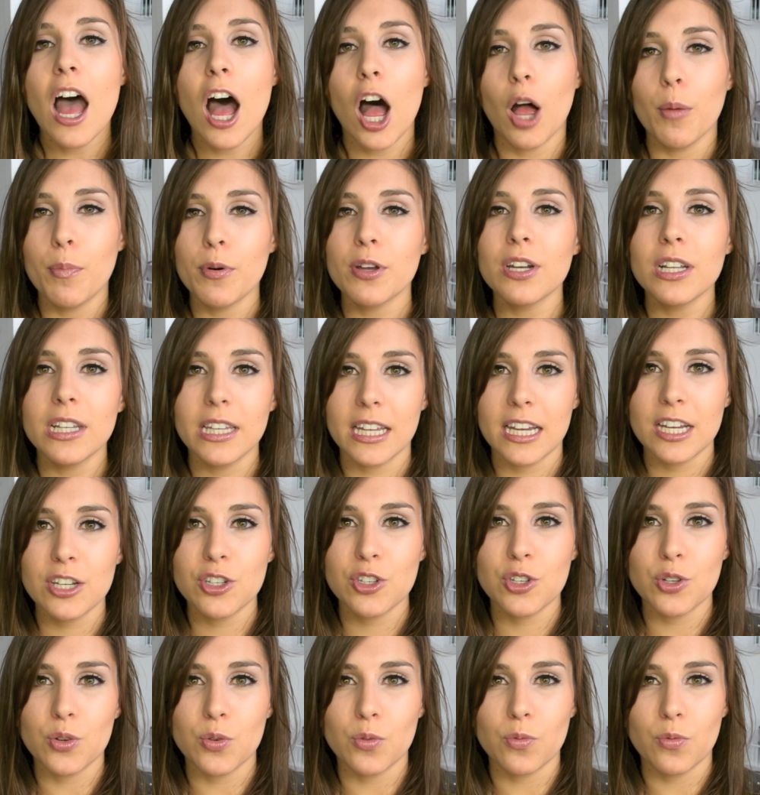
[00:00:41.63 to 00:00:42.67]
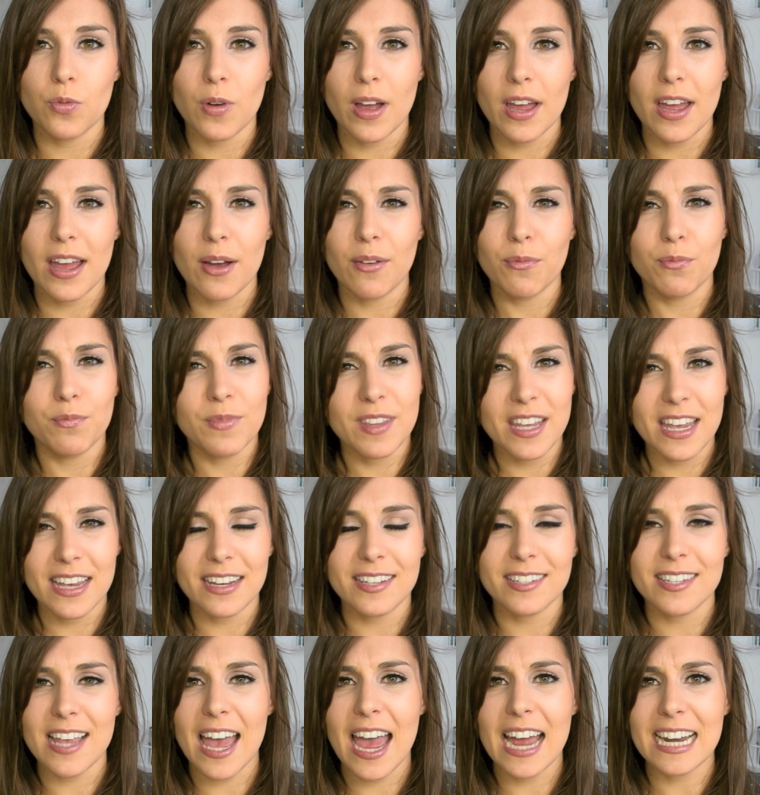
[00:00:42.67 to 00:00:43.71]
I'll put a link to the
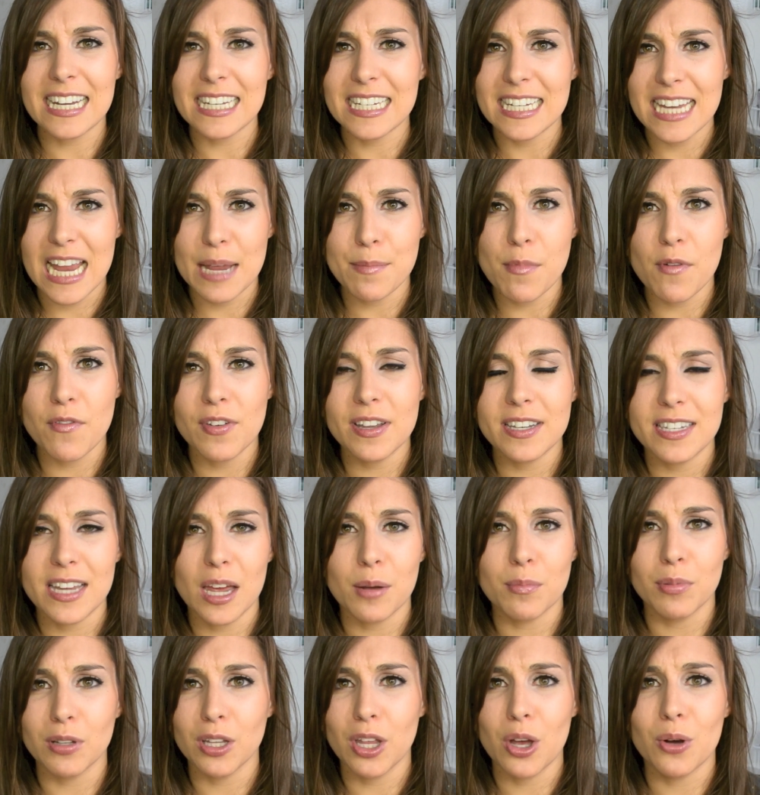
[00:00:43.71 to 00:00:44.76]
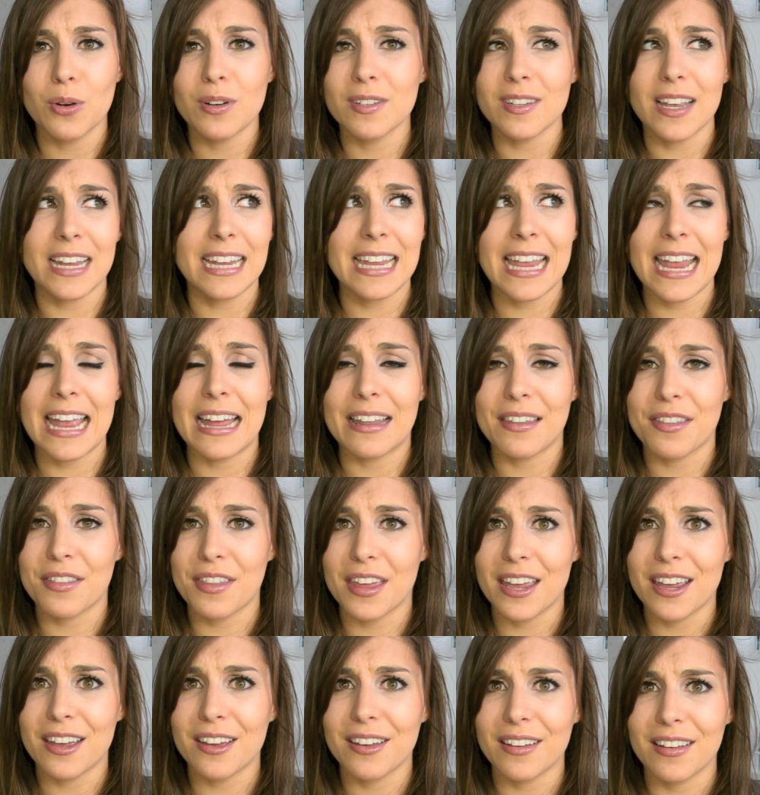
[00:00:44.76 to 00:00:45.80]
exact name of it down below because I can't
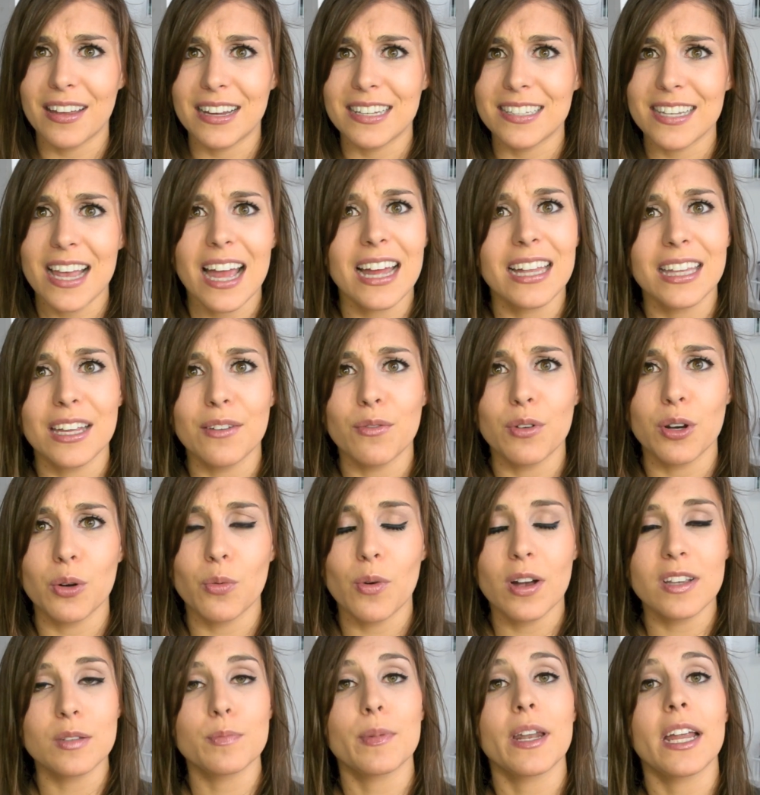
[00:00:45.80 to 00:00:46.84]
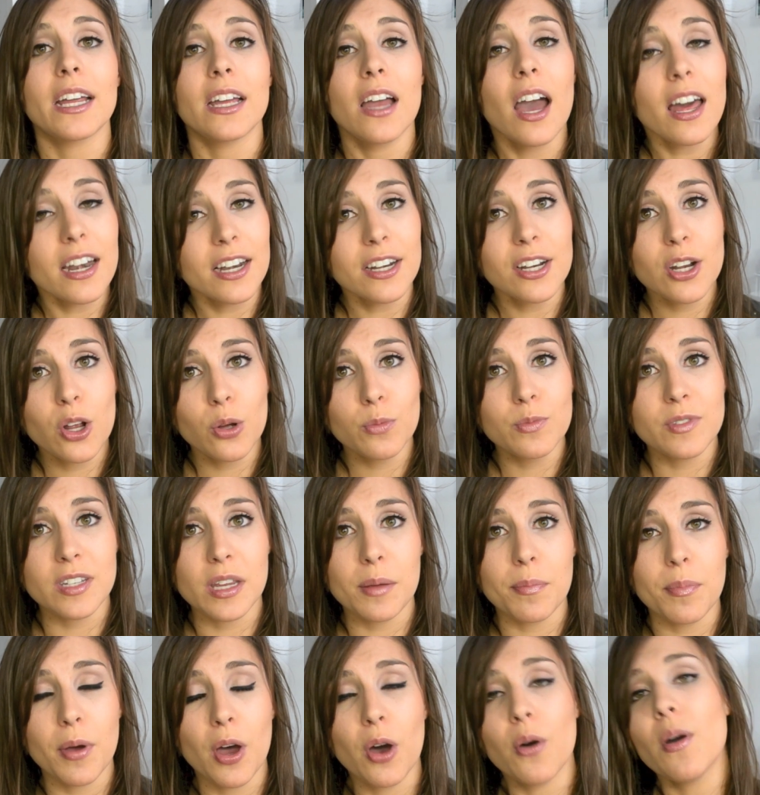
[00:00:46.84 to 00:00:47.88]
think exactly what it was, but I got it at Home
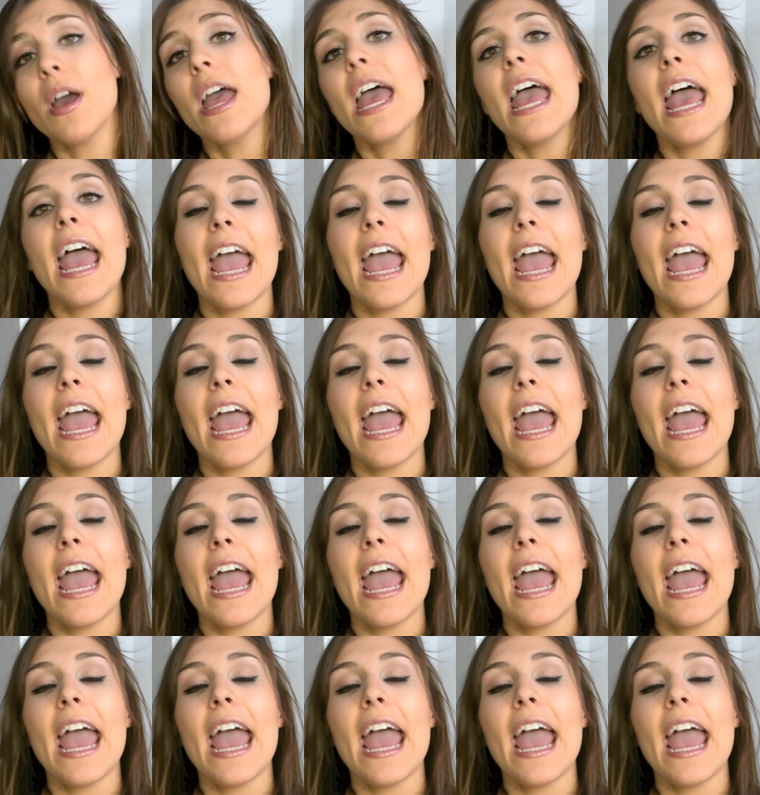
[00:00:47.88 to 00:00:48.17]
Depot,